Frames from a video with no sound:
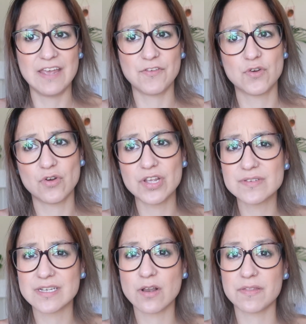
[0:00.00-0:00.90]
If you're not
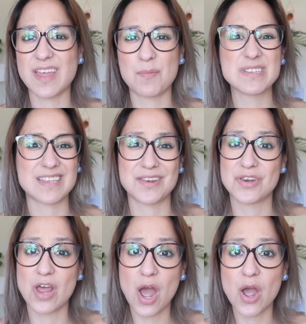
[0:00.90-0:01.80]
using cloth nappies,
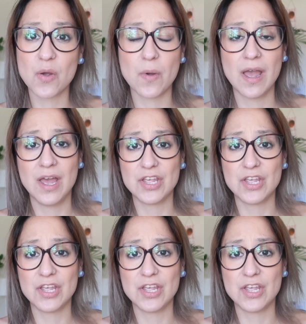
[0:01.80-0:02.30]
then no.